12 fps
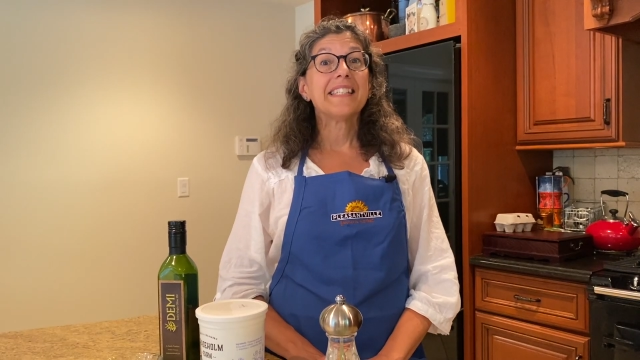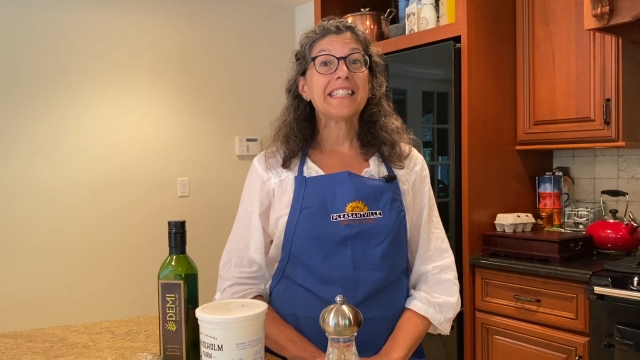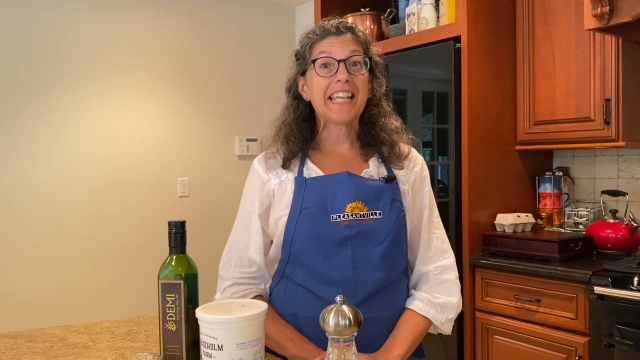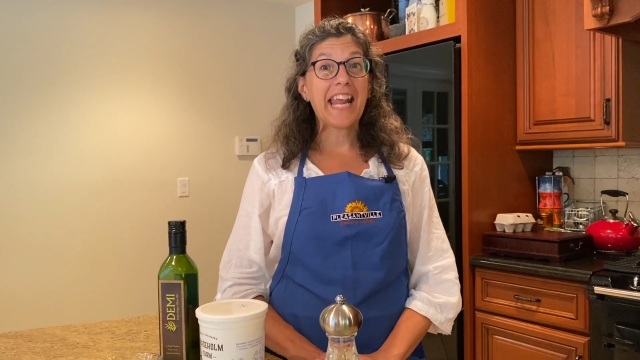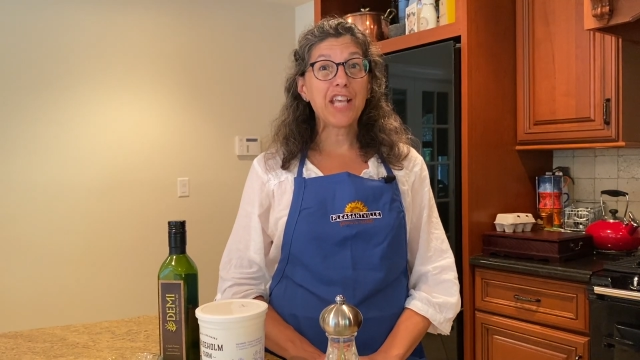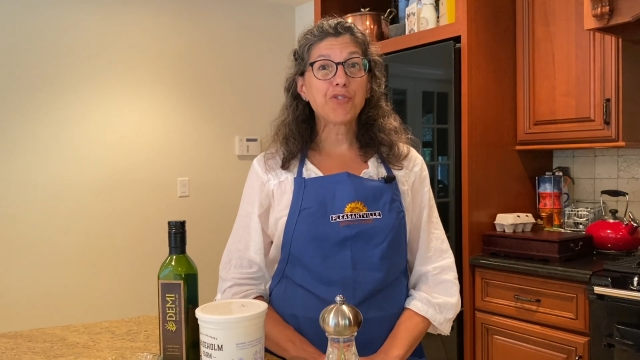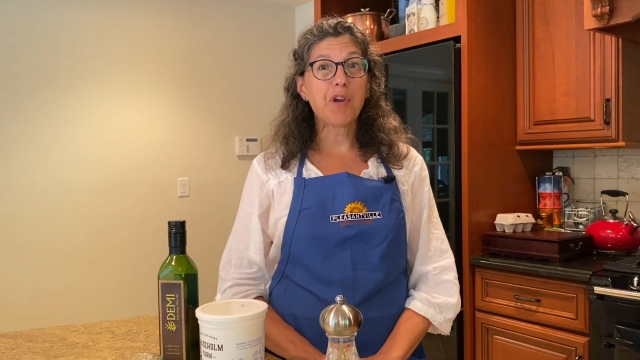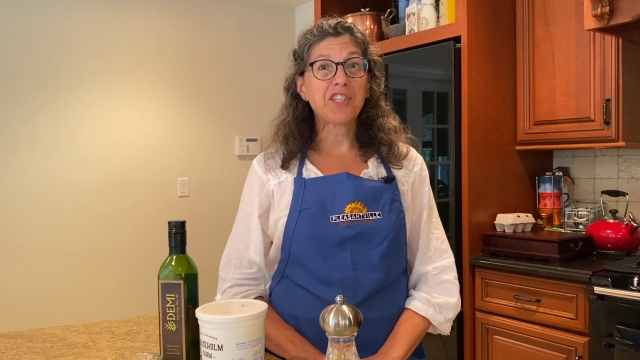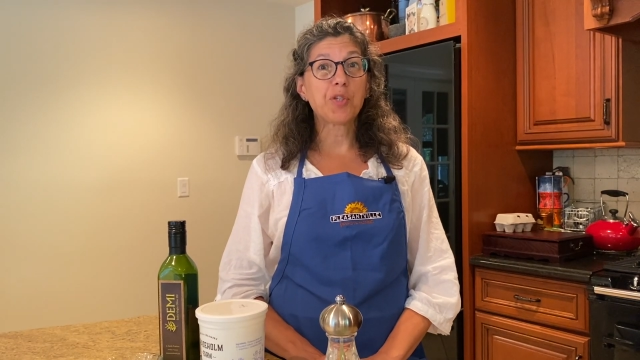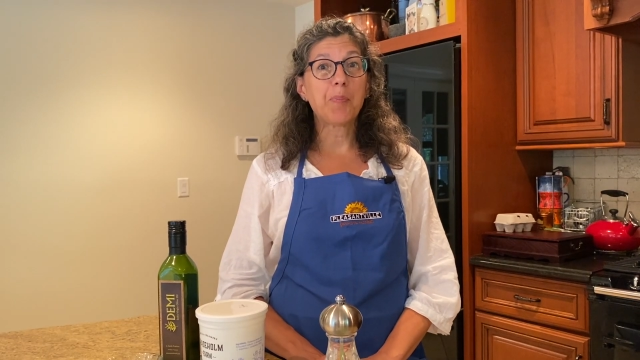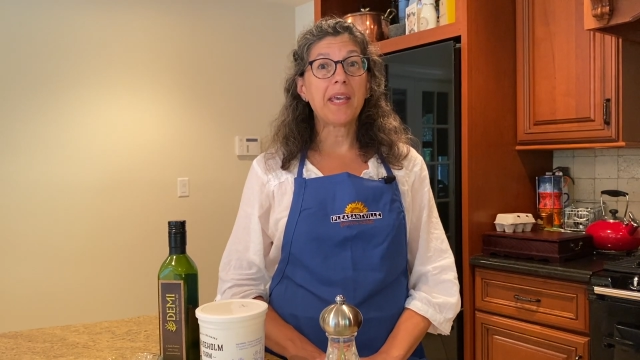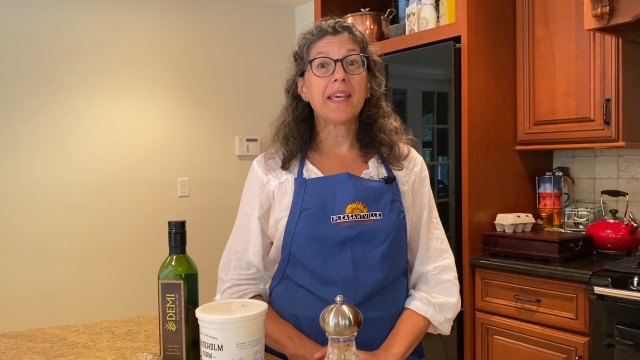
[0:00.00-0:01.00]
Today's
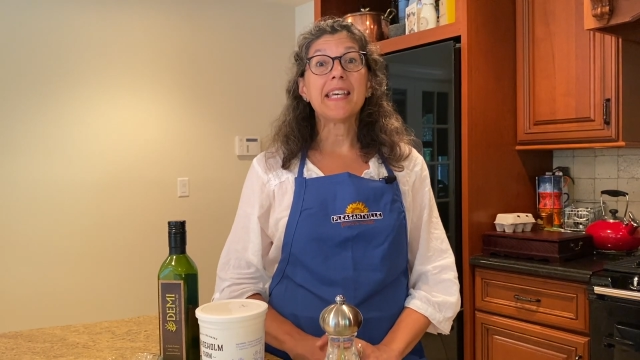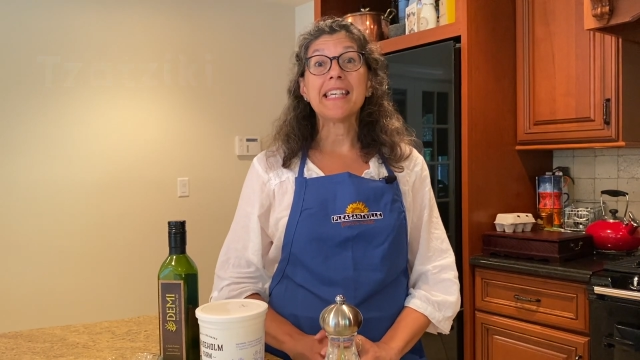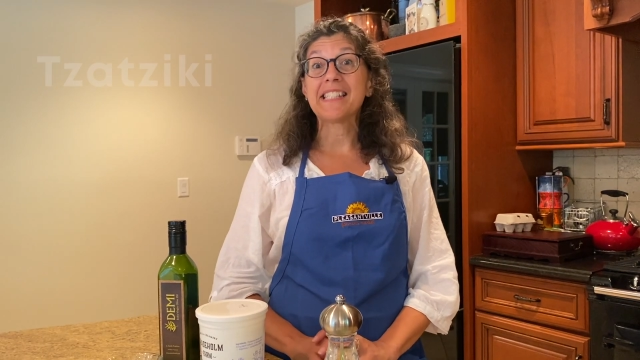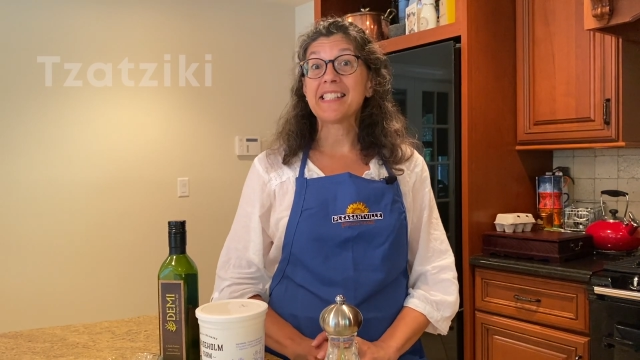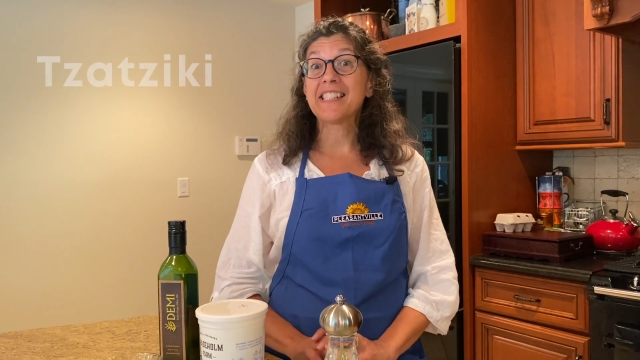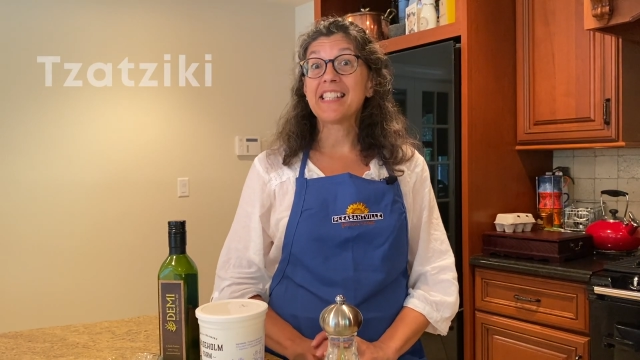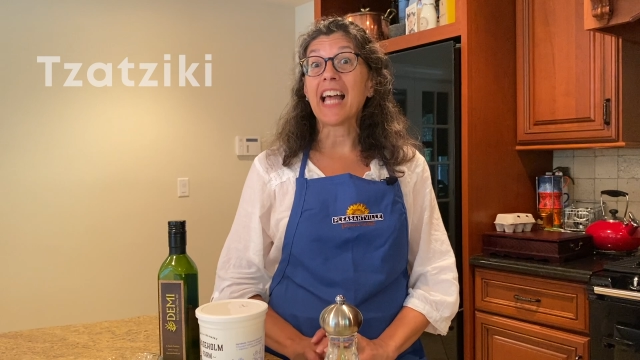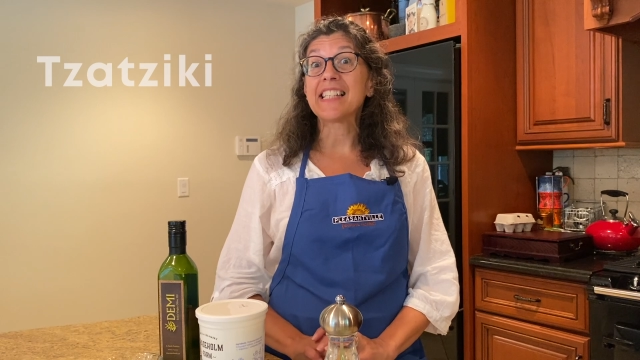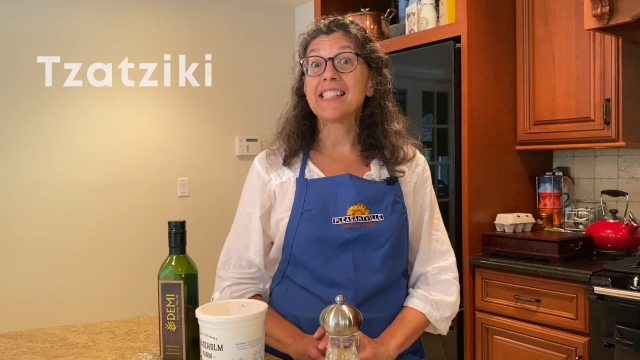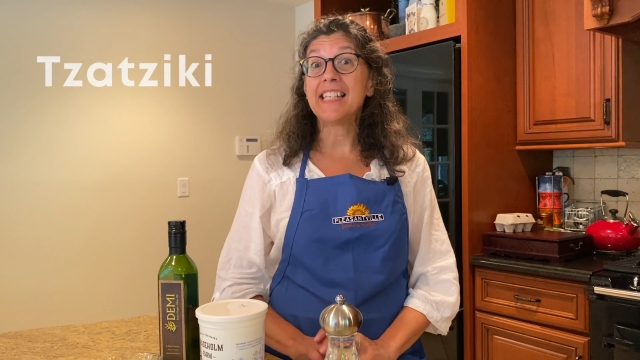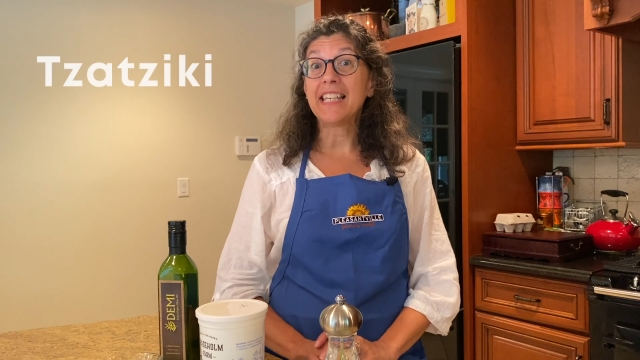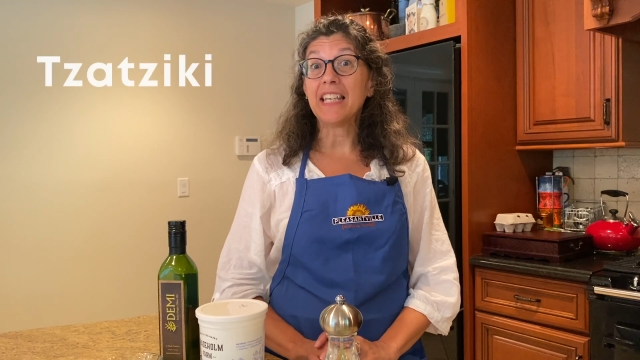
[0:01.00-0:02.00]
recipe is
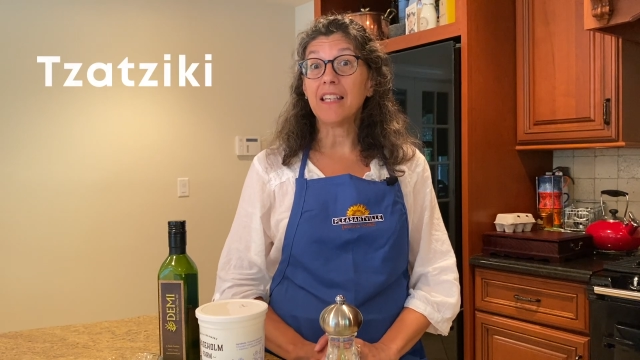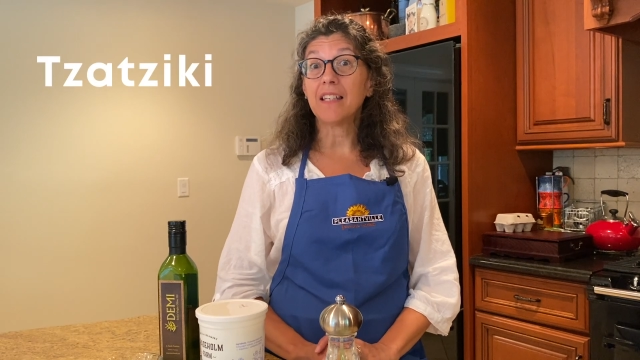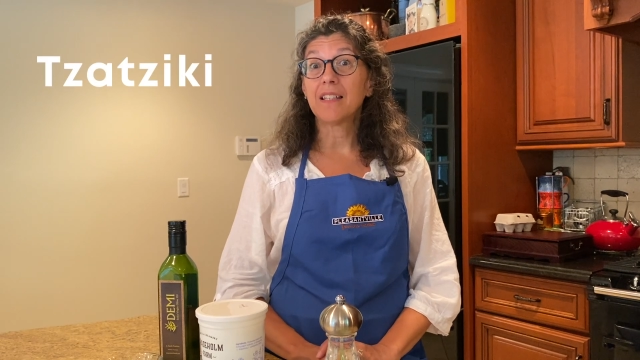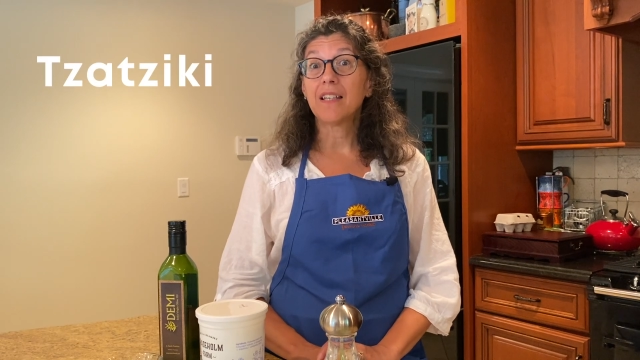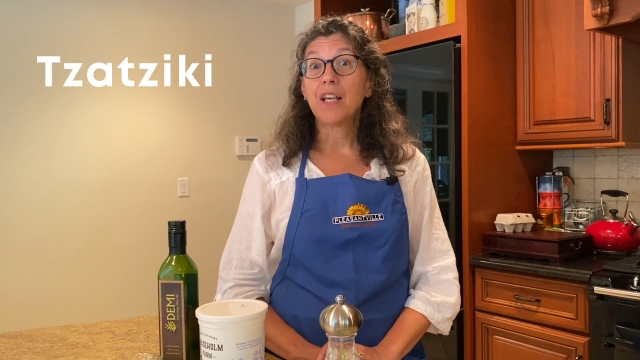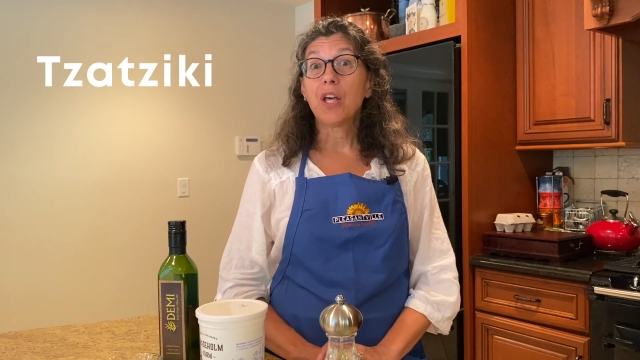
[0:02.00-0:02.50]
tzatziki,